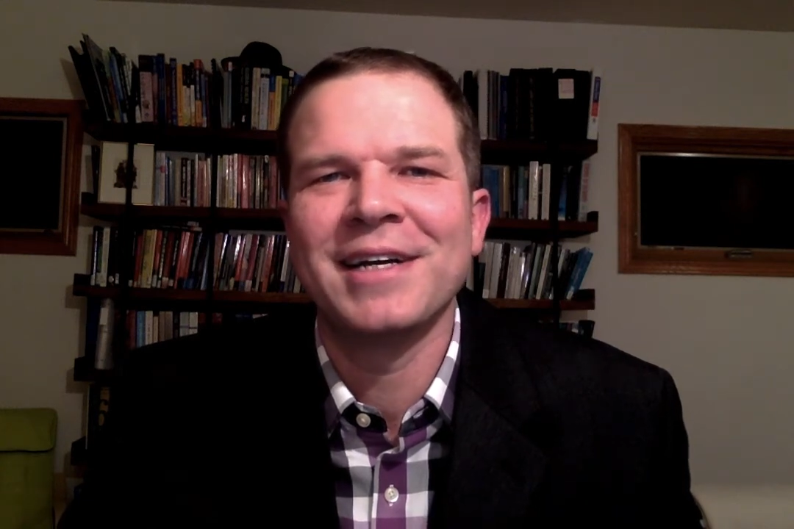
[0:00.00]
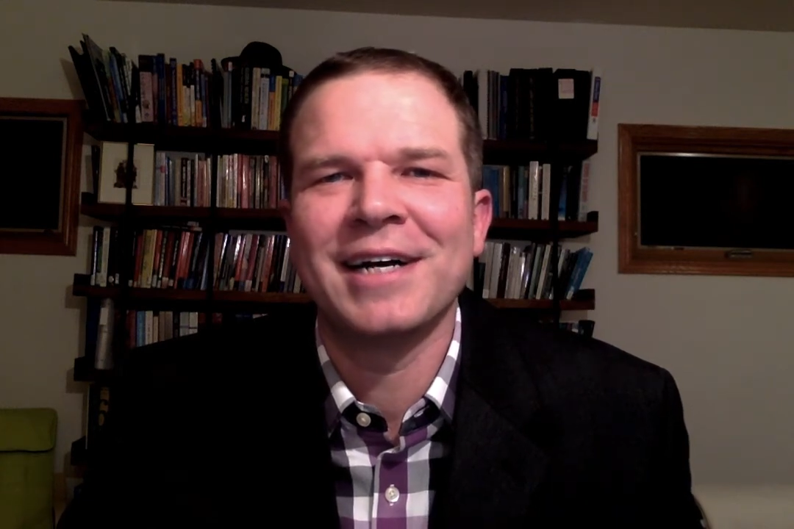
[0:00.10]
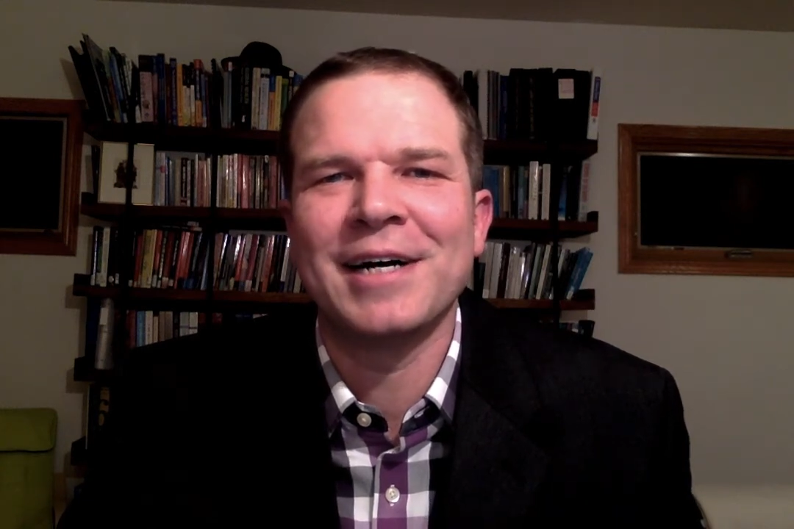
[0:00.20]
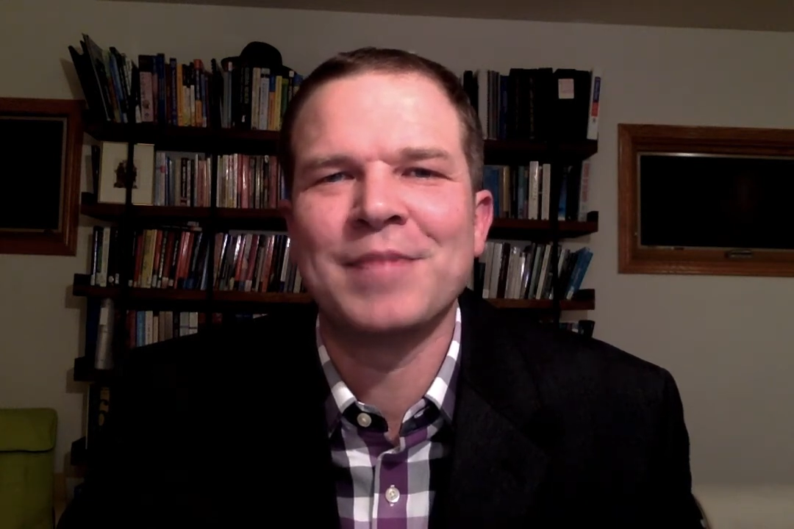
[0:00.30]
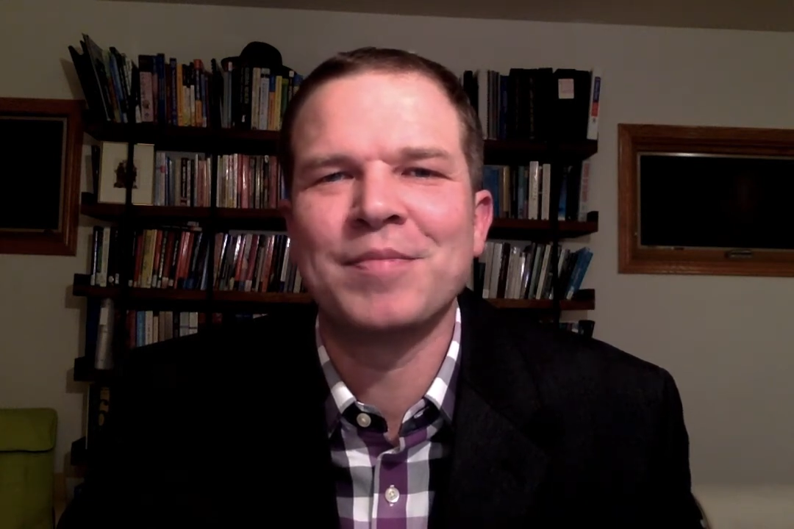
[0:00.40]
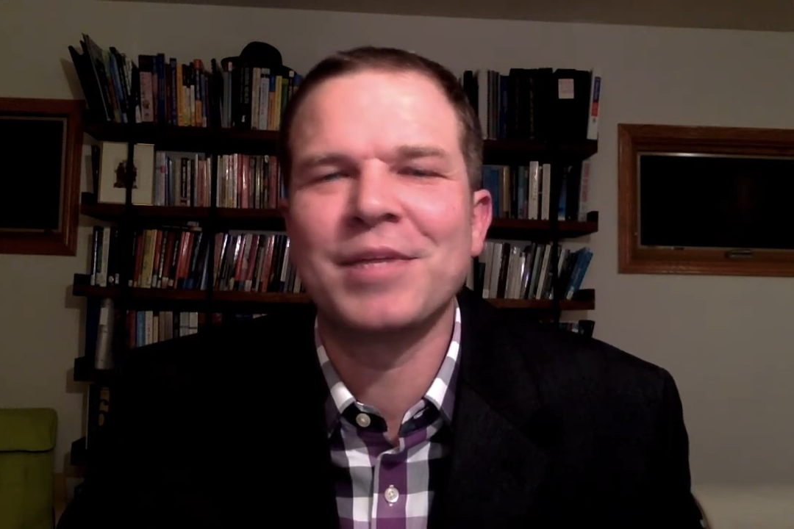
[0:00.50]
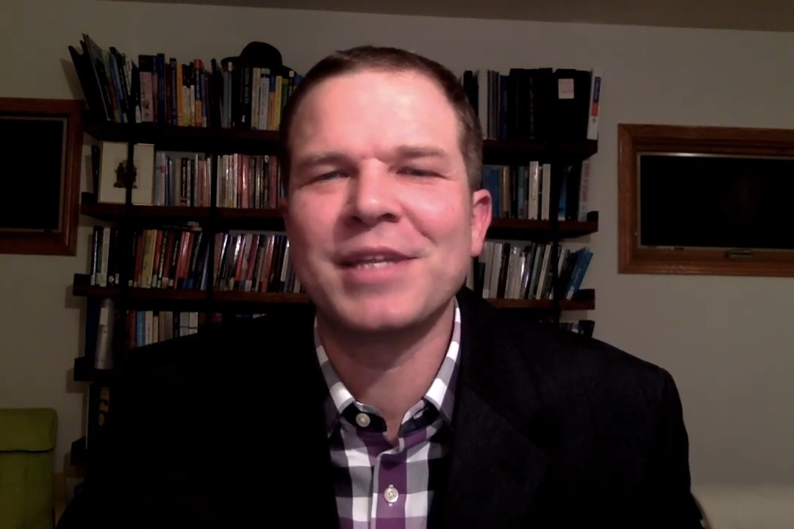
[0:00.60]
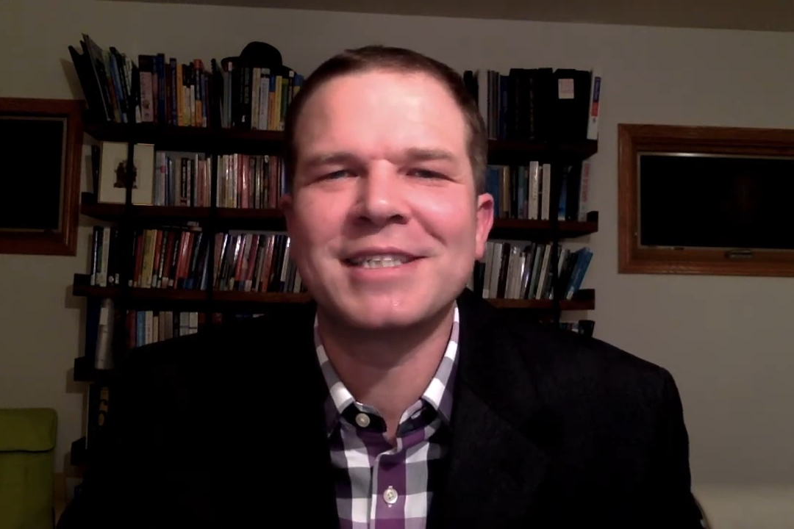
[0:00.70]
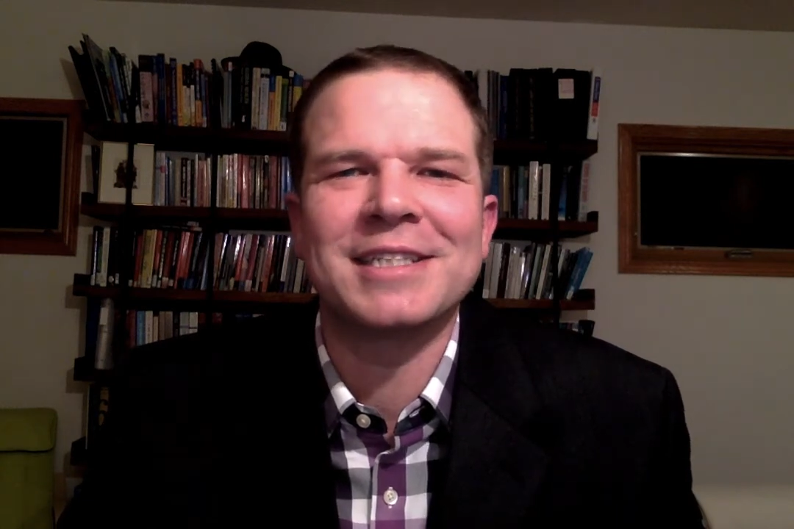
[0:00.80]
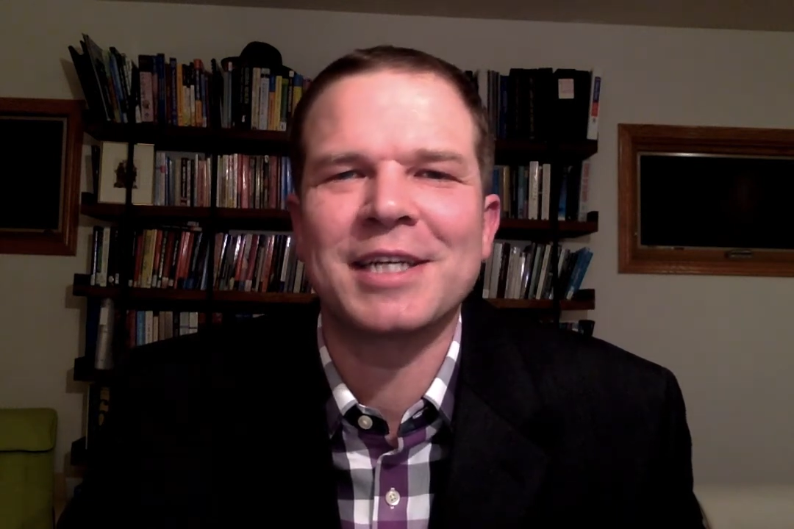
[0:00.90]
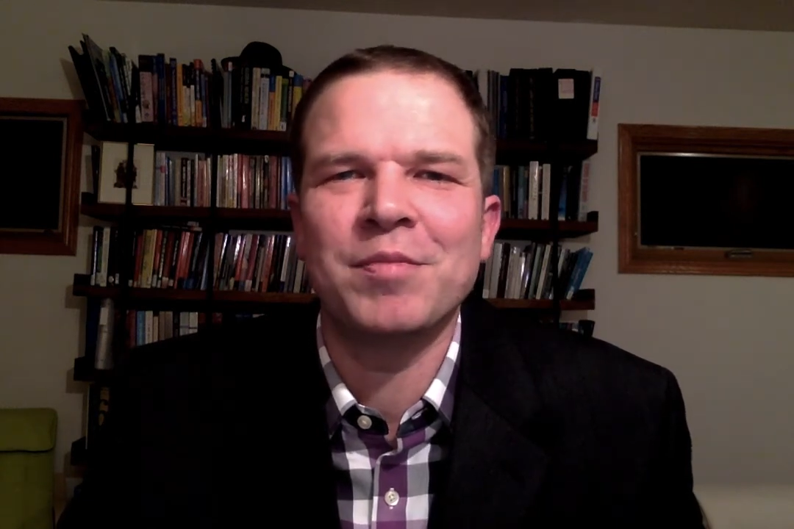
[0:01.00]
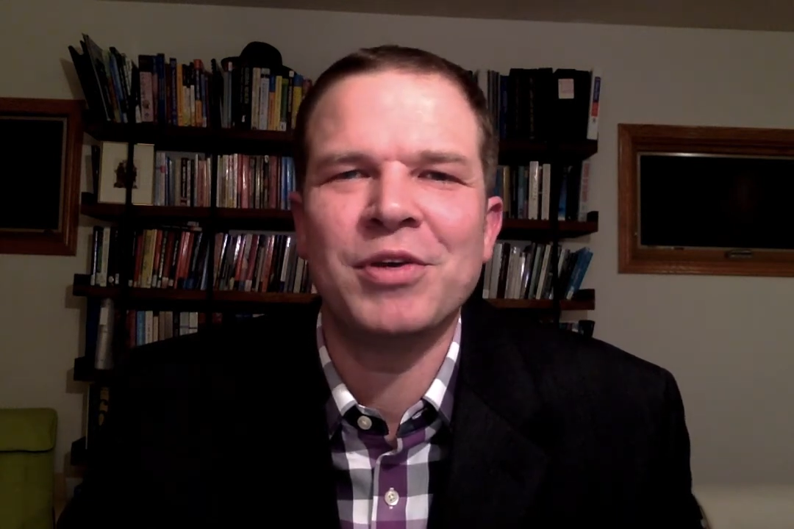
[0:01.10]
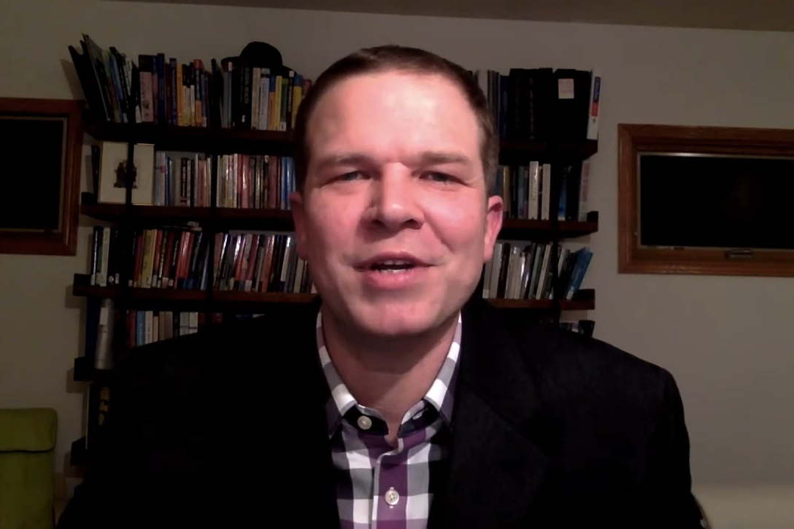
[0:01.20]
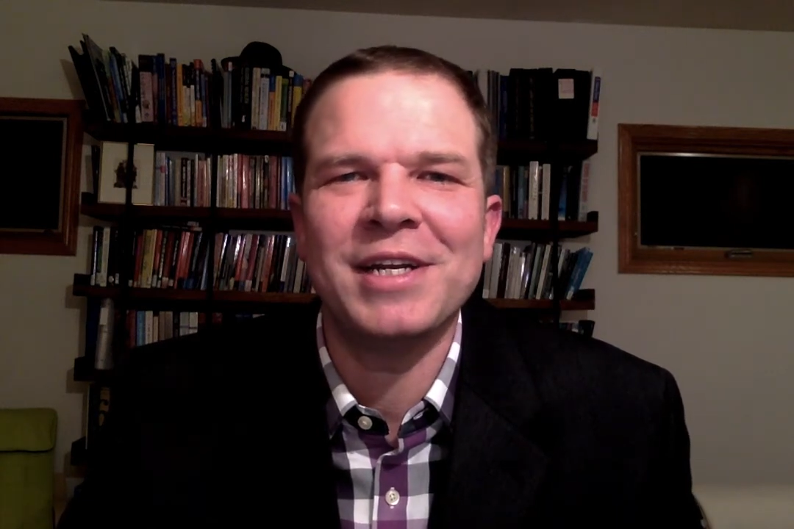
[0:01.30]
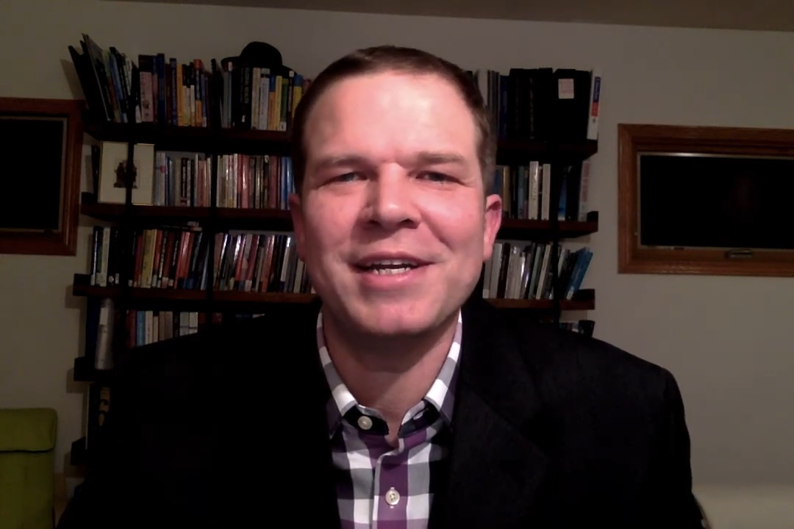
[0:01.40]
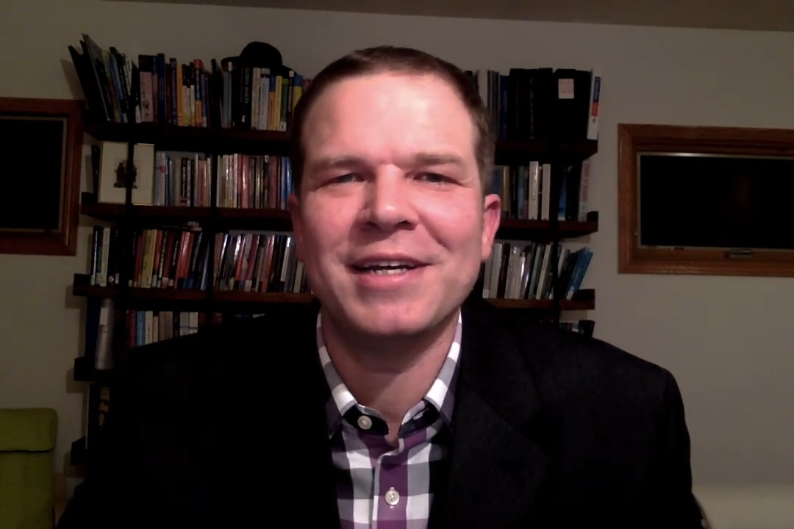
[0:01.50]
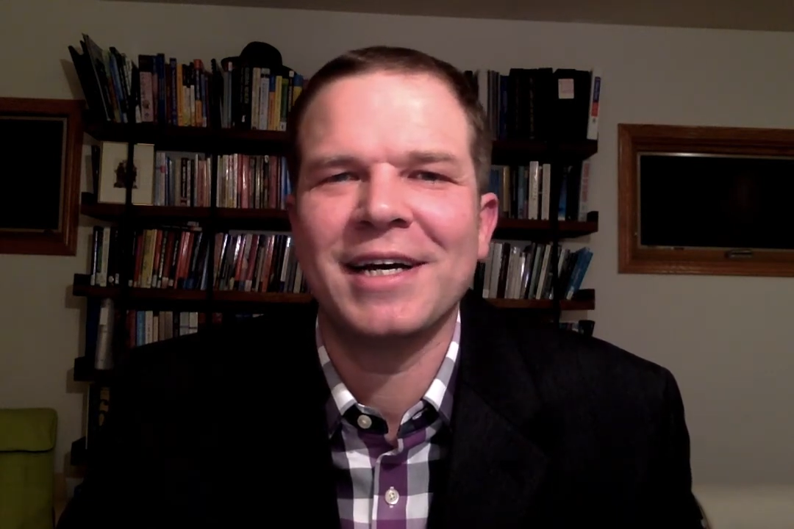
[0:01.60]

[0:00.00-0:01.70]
But this is a community,